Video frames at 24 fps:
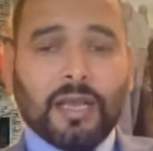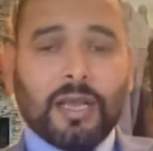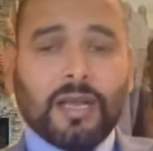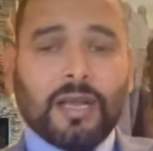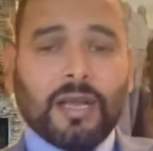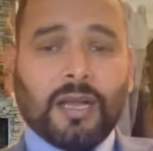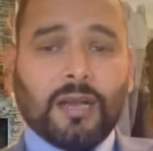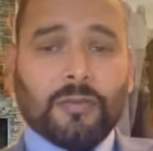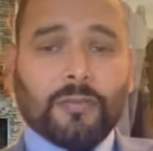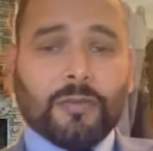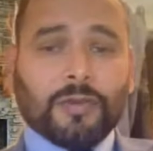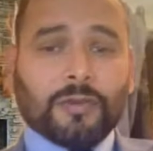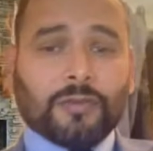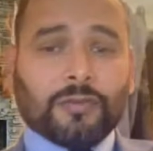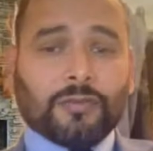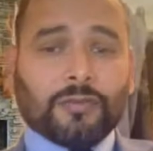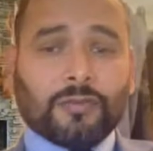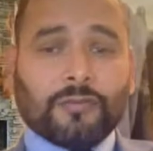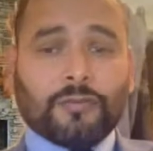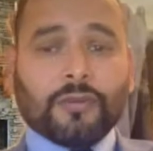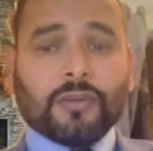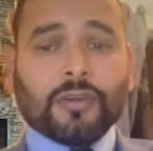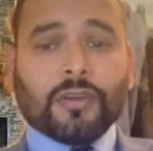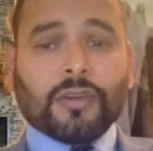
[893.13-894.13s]

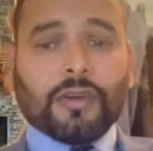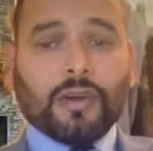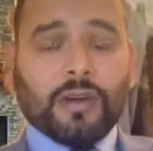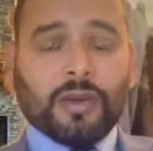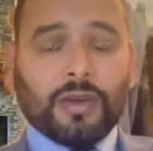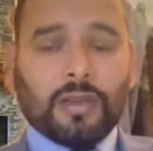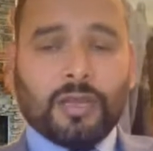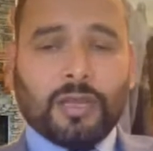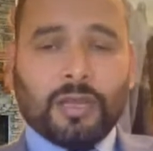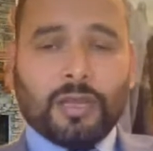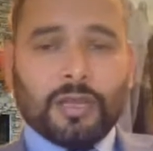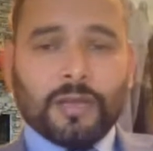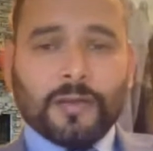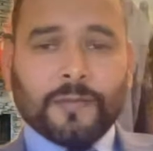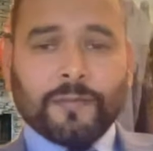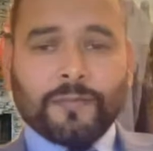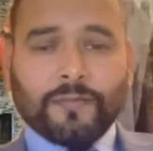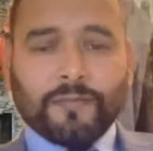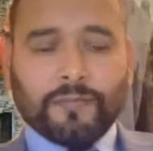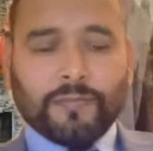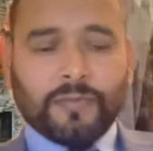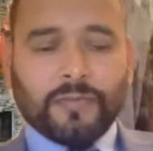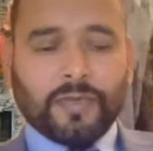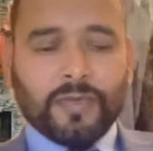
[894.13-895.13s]
because of your color,
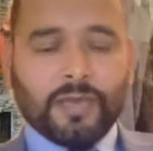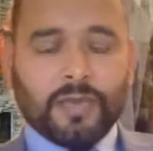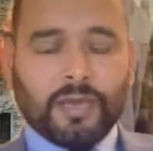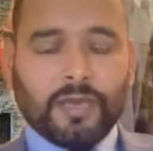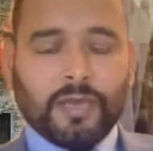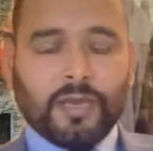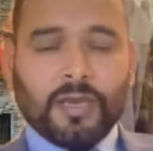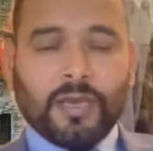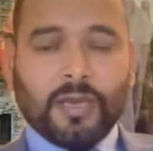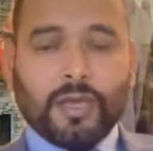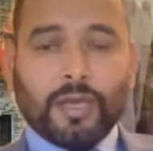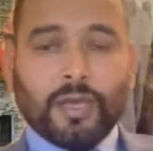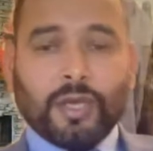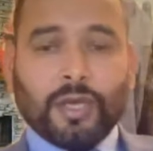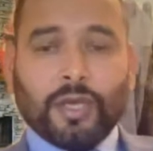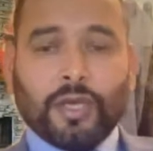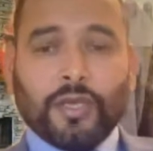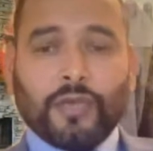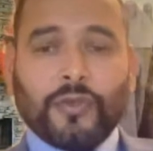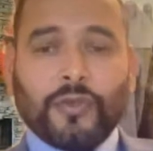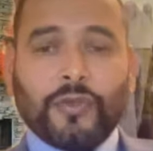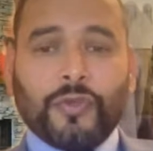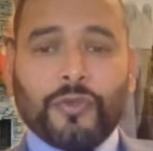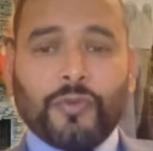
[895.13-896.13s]

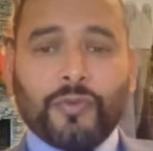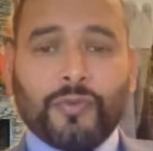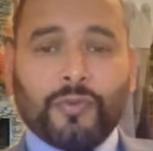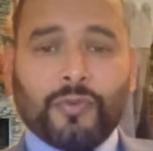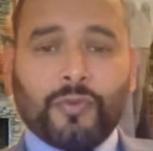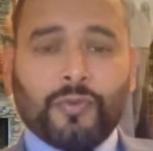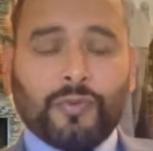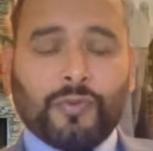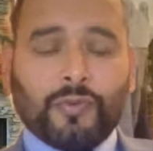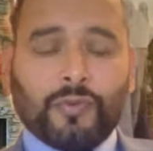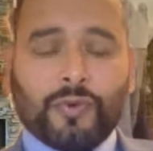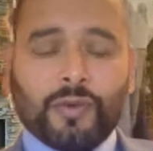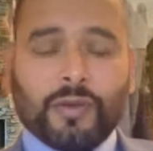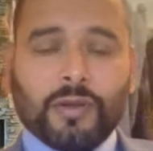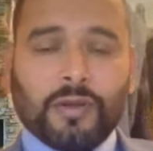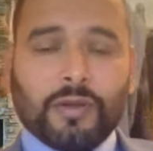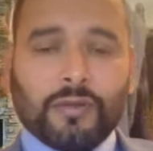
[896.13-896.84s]
you